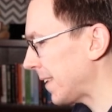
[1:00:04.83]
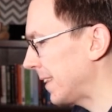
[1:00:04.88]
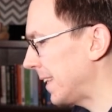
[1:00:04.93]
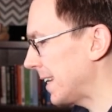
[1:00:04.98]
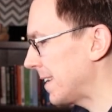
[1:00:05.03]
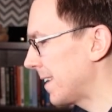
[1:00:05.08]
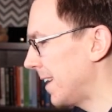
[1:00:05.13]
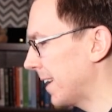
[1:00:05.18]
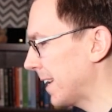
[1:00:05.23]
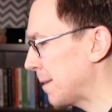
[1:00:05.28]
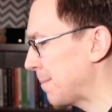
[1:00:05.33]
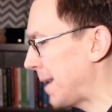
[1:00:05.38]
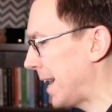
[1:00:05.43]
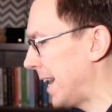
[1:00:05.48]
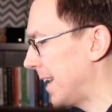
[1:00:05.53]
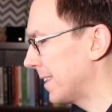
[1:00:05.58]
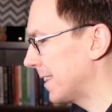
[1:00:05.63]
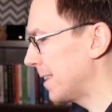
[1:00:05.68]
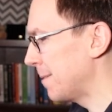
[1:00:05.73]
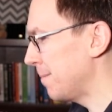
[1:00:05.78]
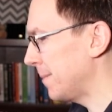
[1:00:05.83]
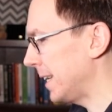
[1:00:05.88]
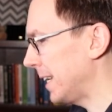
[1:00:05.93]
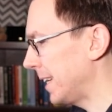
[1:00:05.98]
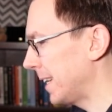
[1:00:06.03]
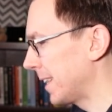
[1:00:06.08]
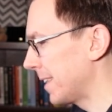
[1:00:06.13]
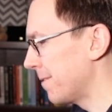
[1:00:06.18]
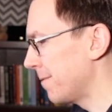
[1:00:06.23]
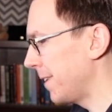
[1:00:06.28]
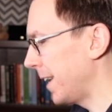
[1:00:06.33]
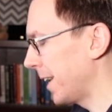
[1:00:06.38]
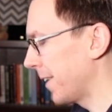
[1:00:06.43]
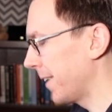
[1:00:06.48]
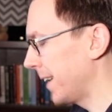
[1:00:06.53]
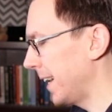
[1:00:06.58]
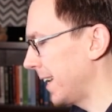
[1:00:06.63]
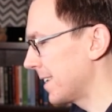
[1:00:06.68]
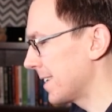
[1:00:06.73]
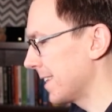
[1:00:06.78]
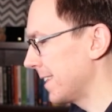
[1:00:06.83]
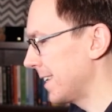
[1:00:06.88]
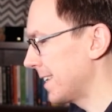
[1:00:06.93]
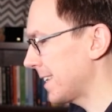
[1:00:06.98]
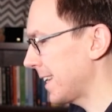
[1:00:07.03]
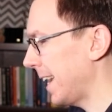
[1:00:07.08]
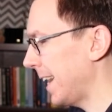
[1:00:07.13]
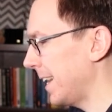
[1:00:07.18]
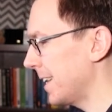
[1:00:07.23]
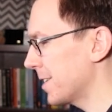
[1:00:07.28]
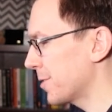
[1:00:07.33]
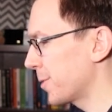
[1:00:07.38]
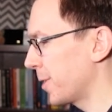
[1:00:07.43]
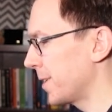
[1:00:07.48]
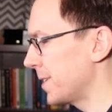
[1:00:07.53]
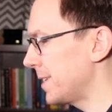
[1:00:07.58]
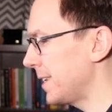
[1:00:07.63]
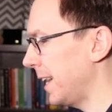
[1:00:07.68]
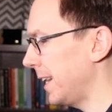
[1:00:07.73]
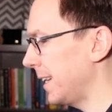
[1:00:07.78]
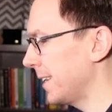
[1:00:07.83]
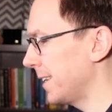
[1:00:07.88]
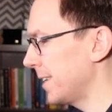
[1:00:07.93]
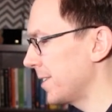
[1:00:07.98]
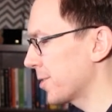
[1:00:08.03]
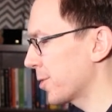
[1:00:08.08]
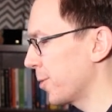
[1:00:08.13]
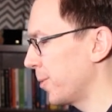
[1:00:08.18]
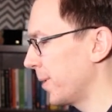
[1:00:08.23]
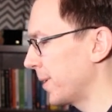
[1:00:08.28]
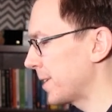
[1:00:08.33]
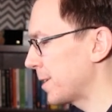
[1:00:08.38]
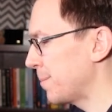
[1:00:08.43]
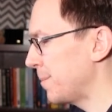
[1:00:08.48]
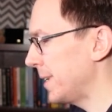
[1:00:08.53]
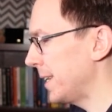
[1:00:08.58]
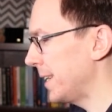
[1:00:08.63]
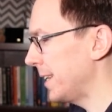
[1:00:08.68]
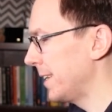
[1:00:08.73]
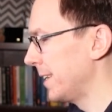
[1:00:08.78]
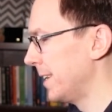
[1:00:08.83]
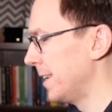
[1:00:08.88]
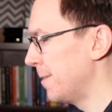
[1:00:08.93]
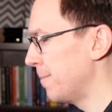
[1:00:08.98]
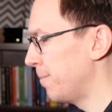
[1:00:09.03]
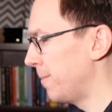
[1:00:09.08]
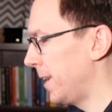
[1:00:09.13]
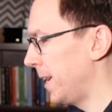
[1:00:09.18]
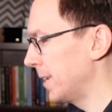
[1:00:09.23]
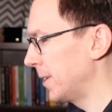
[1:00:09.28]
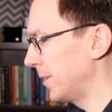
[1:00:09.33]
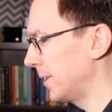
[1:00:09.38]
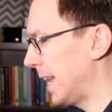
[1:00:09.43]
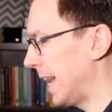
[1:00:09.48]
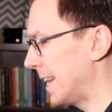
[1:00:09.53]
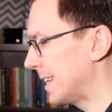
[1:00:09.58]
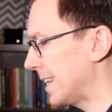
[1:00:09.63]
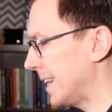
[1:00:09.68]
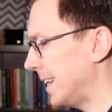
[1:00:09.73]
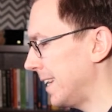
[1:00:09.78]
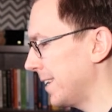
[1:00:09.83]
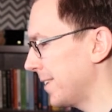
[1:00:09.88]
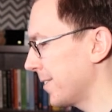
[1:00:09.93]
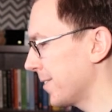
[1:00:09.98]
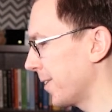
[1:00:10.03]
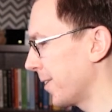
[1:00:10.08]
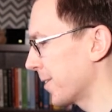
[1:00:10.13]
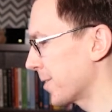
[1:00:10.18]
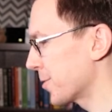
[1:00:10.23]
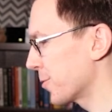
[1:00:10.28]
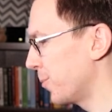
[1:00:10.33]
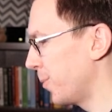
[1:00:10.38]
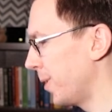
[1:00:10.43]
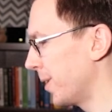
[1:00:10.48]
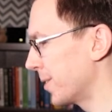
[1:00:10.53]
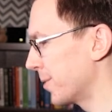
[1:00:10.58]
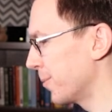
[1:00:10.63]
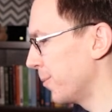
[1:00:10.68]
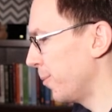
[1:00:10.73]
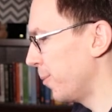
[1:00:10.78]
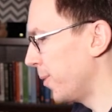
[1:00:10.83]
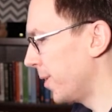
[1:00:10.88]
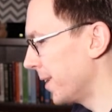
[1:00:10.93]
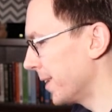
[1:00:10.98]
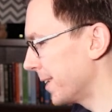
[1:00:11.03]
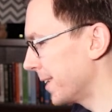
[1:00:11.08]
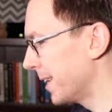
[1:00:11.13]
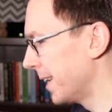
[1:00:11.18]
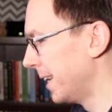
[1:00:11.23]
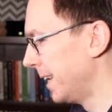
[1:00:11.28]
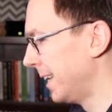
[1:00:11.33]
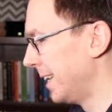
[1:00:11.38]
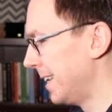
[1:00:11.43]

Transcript: they talk about the mean and the variance in this case where our data is going to be modeled as a garch 1 1